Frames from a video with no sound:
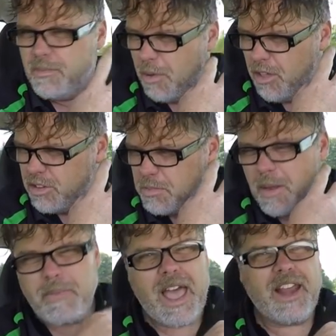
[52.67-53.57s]
Bothers
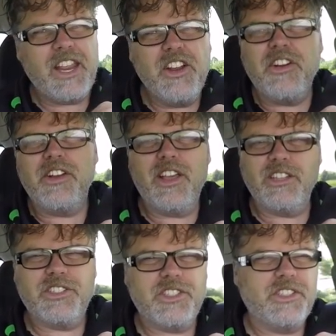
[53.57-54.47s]
my bad ear, it
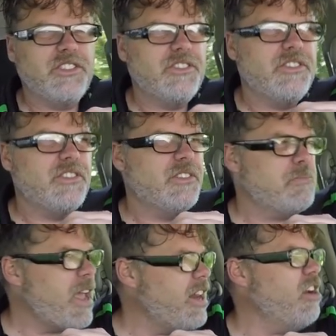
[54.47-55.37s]
does.
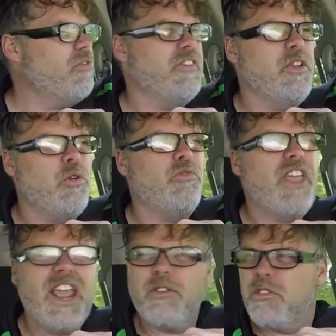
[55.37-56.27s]
Bad ear from the old
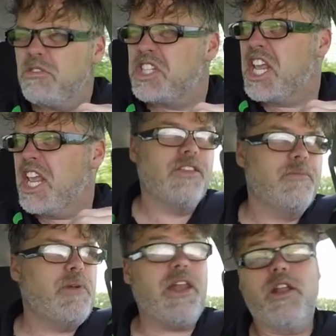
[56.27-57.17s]
van
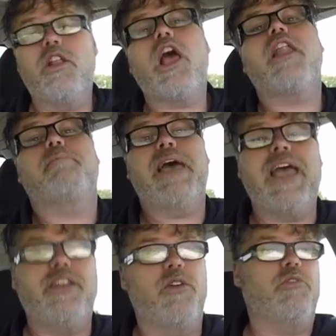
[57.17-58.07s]
Vanarooski. But on a
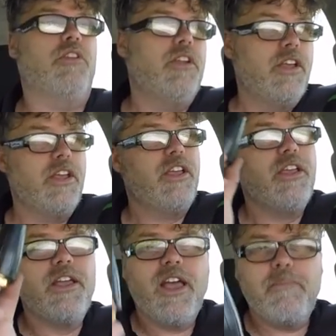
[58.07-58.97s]
bad note,
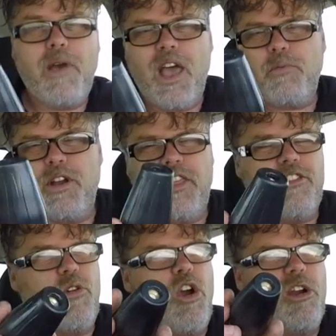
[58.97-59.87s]
I bought one of
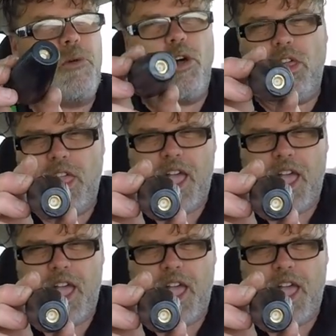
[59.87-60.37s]
these Orbital